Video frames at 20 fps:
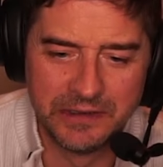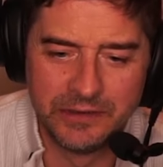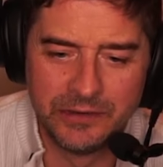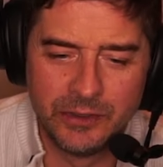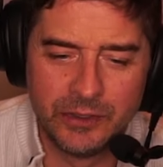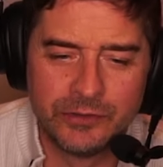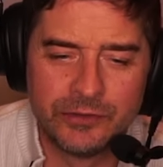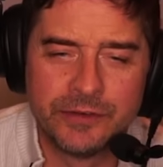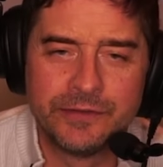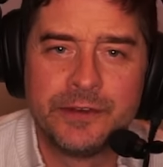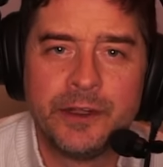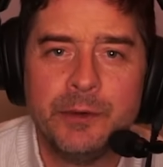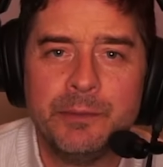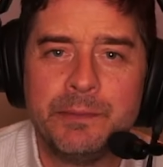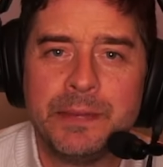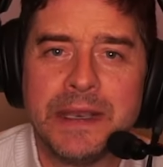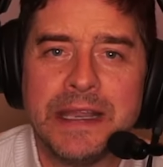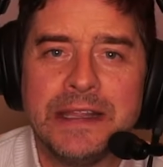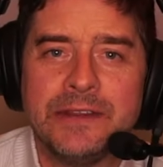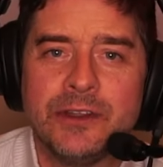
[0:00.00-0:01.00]
Norman, if you
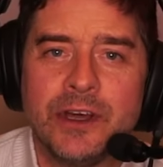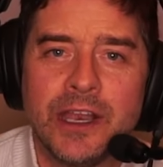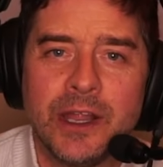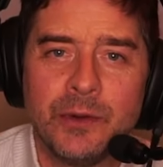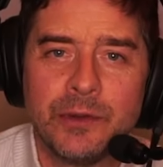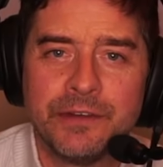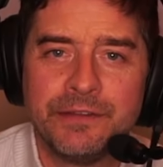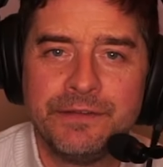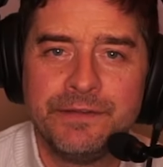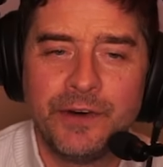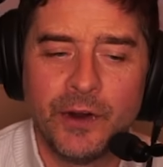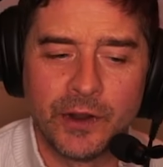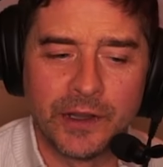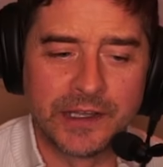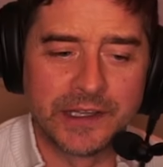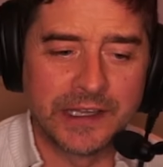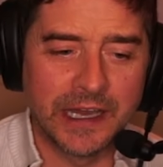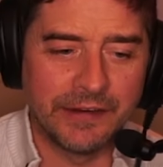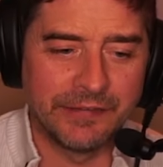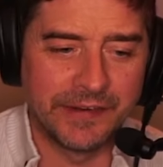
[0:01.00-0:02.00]
bleeding all over the fucking
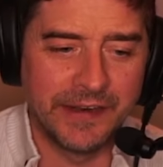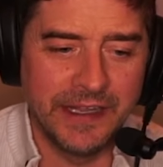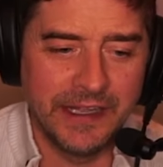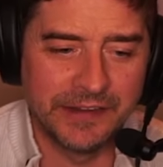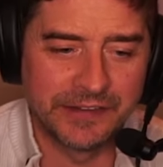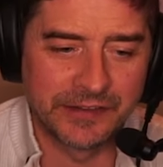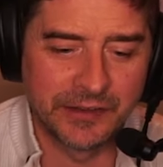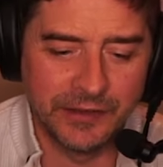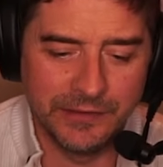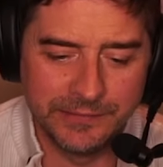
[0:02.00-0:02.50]
gaff in here, son.